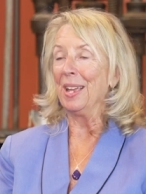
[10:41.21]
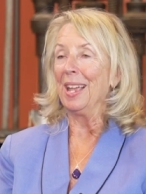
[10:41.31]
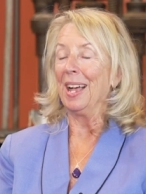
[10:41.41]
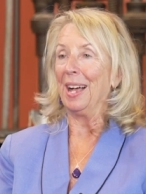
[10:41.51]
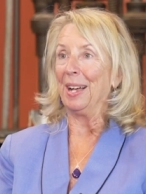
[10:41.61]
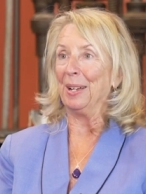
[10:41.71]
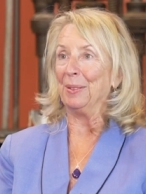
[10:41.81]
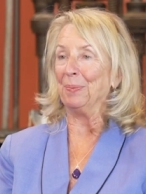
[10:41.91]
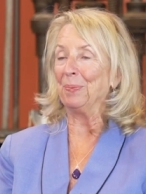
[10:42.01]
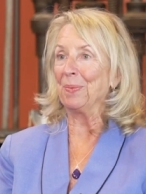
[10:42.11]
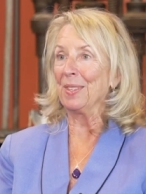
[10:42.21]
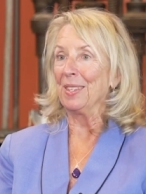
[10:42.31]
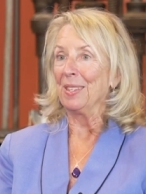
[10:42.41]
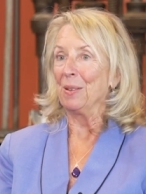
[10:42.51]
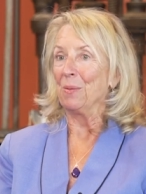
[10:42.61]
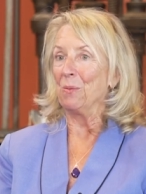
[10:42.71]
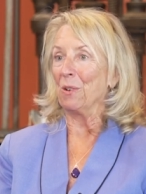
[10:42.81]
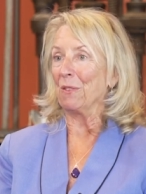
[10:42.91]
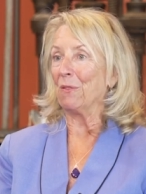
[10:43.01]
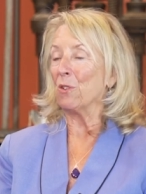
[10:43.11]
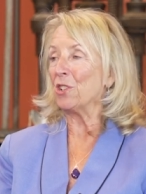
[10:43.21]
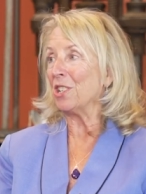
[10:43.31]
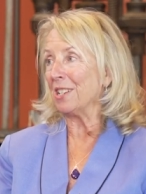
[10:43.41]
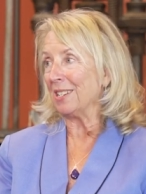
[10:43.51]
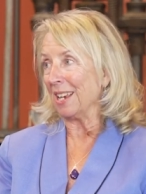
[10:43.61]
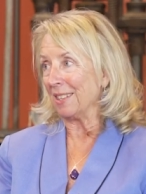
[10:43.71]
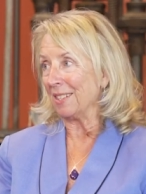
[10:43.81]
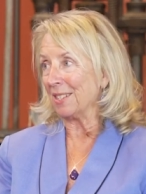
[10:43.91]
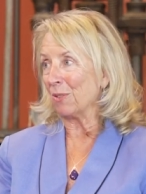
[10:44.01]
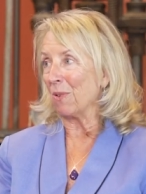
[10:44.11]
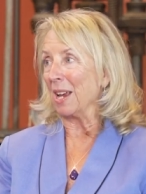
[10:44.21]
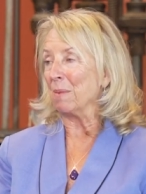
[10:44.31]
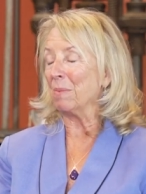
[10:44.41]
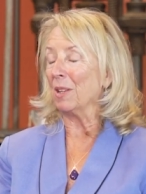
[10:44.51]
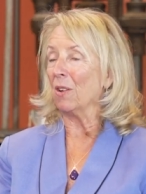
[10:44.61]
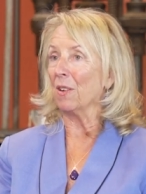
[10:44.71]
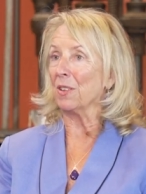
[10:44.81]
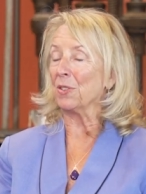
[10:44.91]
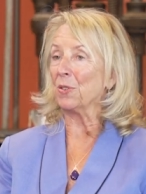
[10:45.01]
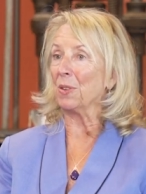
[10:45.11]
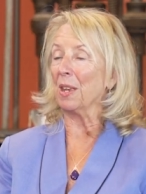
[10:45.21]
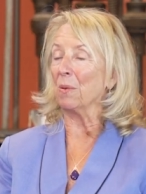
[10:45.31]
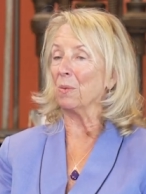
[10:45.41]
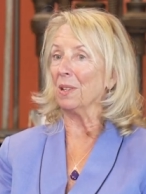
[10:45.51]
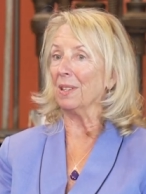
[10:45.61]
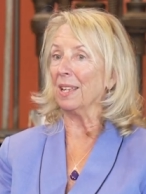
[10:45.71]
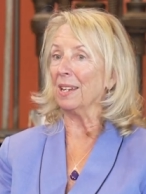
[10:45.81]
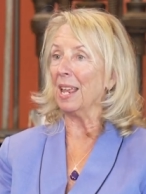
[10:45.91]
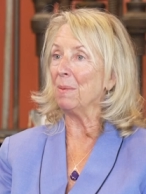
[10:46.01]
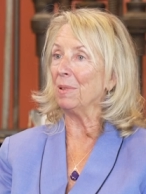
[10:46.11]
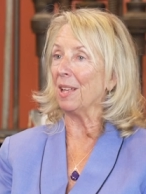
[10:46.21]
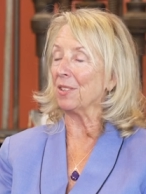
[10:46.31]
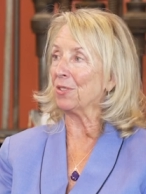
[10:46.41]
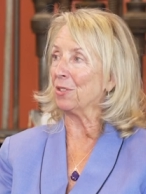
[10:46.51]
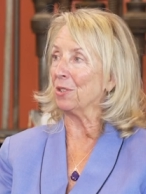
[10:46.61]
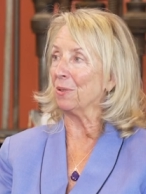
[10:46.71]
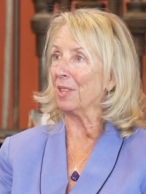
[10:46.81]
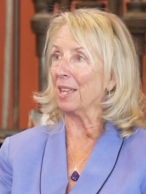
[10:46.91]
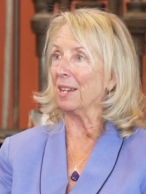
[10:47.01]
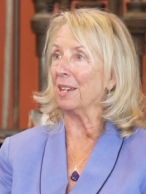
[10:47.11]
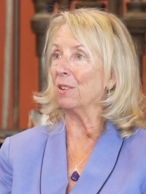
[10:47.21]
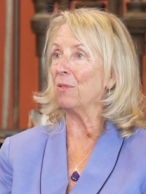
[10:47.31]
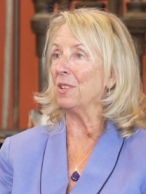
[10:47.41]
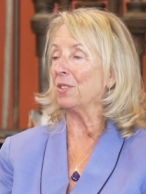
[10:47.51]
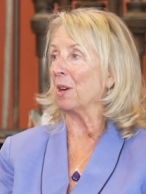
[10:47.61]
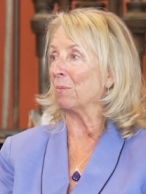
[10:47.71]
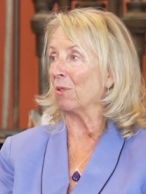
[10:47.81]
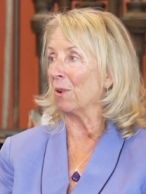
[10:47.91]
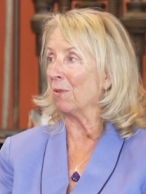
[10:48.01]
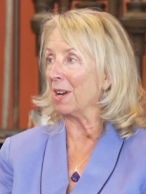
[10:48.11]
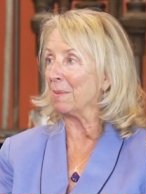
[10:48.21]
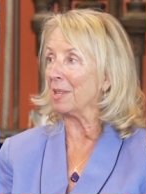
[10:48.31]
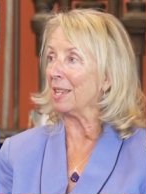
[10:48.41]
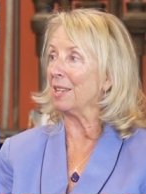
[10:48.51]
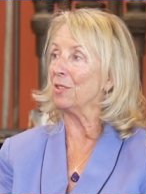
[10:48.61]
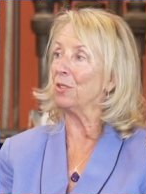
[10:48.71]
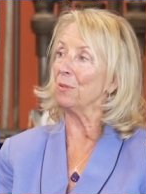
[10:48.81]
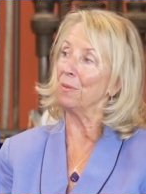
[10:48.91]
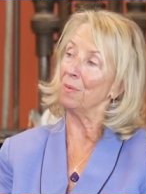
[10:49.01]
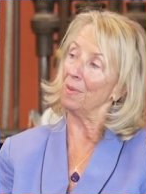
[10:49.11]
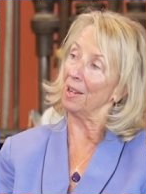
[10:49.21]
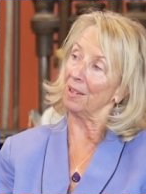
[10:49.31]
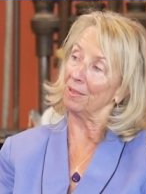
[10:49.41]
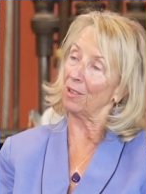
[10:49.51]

Right. Um, we're fortunate to get this grant because it will enable us to then increase our programming and do uh,